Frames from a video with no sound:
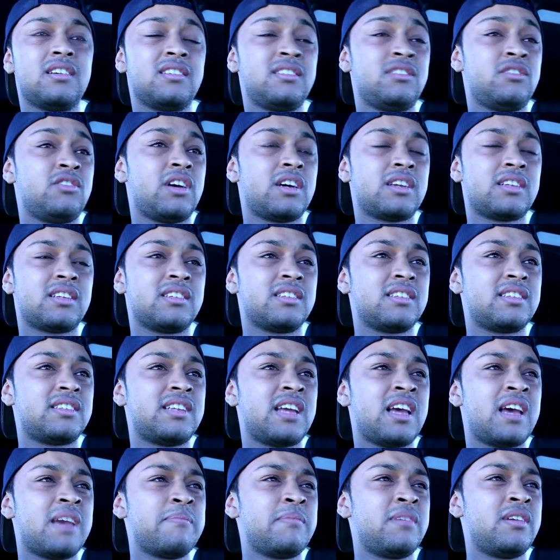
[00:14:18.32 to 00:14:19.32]

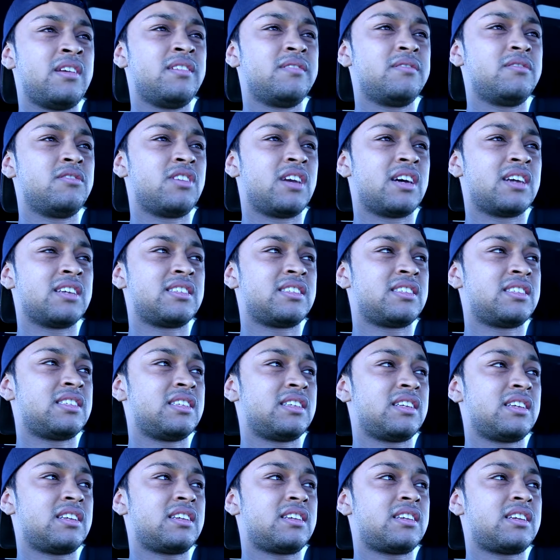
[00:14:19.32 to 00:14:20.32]
understand me, you guys
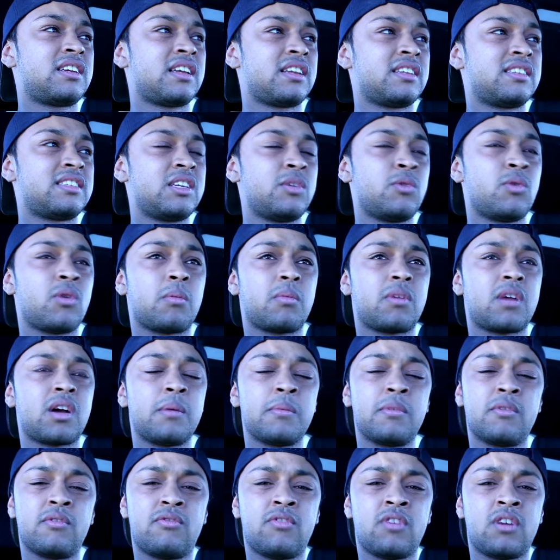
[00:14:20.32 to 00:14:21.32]
can see where I'm
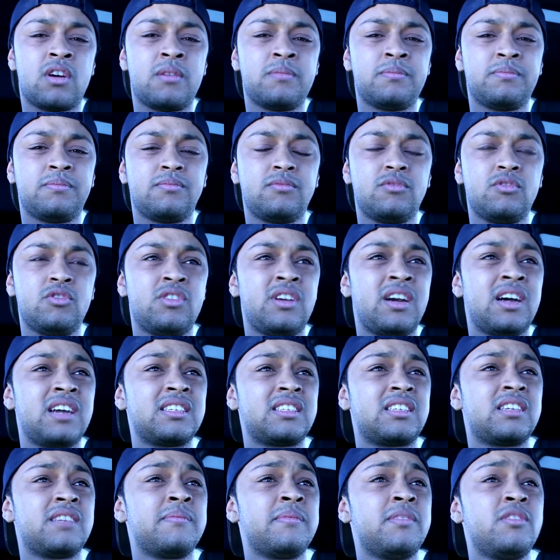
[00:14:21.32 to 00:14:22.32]
coming from, you
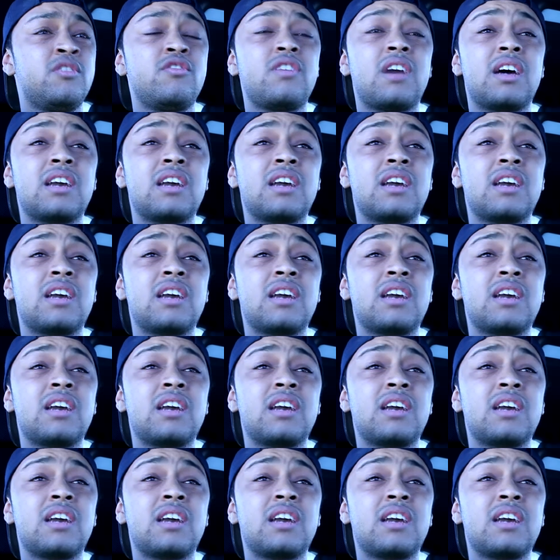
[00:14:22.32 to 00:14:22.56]
guys have given